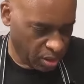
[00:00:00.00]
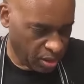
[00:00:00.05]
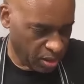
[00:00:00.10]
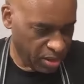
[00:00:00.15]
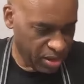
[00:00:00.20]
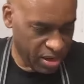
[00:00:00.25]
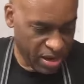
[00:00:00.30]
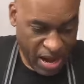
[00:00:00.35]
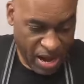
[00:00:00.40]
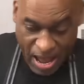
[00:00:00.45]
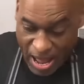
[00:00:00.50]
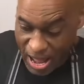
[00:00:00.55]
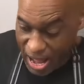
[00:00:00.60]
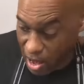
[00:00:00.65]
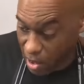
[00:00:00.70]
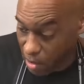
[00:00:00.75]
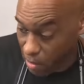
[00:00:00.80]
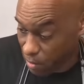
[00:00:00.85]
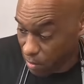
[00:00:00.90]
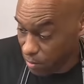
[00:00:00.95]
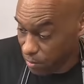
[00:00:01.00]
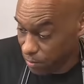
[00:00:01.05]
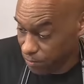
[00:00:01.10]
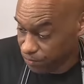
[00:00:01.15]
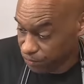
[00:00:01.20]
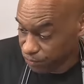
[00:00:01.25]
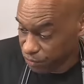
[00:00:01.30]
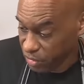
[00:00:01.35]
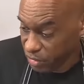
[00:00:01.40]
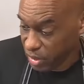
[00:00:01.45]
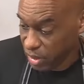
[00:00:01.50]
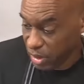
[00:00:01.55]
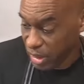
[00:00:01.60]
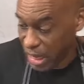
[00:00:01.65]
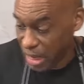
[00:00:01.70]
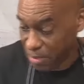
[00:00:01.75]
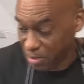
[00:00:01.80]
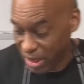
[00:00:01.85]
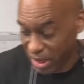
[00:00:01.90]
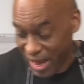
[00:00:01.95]
Now
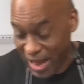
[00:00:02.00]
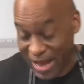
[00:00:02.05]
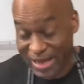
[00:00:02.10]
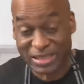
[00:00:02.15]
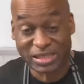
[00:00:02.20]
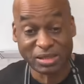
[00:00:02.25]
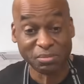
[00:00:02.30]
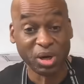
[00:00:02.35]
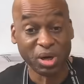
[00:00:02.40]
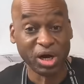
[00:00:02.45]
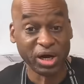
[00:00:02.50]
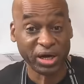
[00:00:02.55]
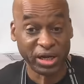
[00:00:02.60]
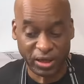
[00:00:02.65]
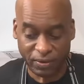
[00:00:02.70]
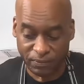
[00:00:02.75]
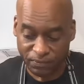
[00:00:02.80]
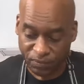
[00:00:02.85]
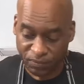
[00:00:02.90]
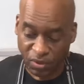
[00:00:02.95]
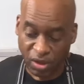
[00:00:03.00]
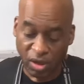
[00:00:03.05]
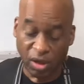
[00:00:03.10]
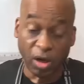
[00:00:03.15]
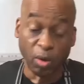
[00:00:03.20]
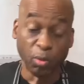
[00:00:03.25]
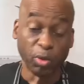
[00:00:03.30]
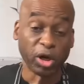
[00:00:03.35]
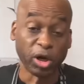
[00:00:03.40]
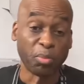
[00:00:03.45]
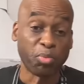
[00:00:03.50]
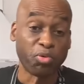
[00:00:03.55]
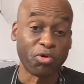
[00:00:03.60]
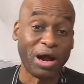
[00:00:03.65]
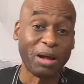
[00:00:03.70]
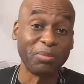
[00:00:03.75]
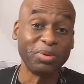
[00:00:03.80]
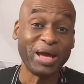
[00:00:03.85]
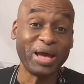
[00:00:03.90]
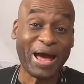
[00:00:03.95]
I'm going to add some honey. We're going to
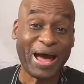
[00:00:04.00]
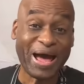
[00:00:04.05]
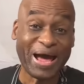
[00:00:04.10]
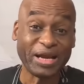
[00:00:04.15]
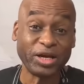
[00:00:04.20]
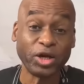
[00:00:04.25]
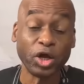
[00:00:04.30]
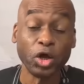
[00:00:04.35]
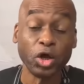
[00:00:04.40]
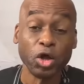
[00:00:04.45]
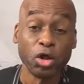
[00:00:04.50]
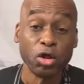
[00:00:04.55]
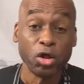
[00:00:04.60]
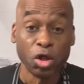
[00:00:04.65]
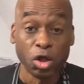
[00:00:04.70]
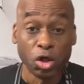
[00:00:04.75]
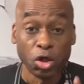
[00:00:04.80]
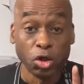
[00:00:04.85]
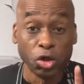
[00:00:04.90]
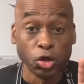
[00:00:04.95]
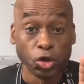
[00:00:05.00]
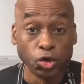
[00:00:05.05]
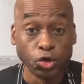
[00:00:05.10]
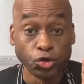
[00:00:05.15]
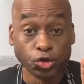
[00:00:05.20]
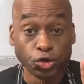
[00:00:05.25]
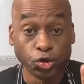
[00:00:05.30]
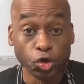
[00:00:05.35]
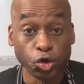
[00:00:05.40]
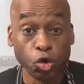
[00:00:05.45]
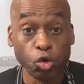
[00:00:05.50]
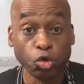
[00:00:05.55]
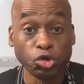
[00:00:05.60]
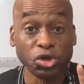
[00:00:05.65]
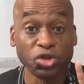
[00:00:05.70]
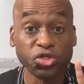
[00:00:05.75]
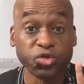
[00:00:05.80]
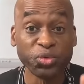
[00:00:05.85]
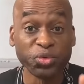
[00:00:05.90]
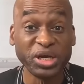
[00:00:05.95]
probably add 2 to
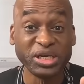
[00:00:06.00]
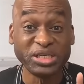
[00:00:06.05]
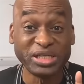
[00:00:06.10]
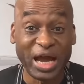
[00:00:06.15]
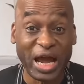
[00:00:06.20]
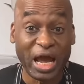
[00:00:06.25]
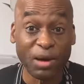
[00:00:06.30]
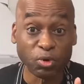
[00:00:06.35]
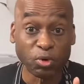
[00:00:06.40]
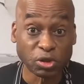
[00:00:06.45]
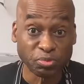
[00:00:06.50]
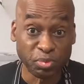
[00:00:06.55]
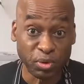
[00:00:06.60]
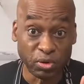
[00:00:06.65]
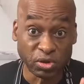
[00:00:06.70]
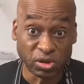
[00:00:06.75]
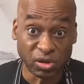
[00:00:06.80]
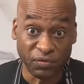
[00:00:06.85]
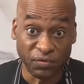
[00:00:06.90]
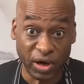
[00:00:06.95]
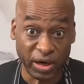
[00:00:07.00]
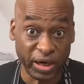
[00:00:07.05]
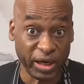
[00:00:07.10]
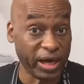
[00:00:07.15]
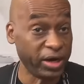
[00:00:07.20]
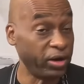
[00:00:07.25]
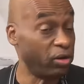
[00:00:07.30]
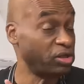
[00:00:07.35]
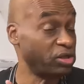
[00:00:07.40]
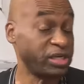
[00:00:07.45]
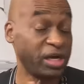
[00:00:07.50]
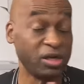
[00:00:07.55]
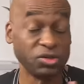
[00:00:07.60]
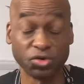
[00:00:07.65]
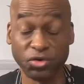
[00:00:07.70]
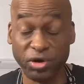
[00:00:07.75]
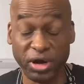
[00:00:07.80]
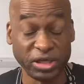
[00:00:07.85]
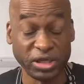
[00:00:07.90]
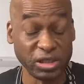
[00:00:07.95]
3 tablespoons of honey. I know it sounds
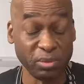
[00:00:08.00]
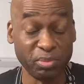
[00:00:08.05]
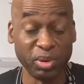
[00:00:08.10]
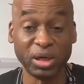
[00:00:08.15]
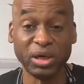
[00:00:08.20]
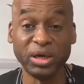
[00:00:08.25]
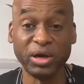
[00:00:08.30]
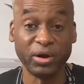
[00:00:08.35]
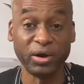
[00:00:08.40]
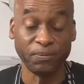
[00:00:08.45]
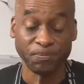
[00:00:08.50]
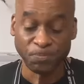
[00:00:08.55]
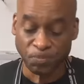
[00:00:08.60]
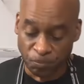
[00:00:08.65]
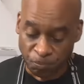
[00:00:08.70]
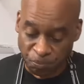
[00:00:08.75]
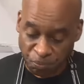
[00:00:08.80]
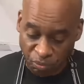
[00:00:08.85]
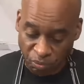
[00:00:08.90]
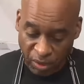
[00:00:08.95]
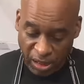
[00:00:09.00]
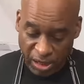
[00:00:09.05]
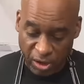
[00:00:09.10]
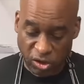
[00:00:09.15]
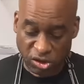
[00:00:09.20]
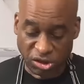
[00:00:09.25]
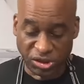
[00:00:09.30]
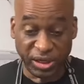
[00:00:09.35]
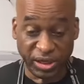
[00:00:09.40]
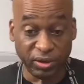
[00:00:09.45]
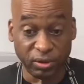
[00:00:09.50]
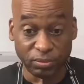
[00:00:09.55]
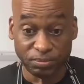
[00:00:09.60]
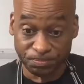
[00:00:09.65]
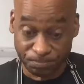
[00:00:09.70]
crazy, but here's the deal.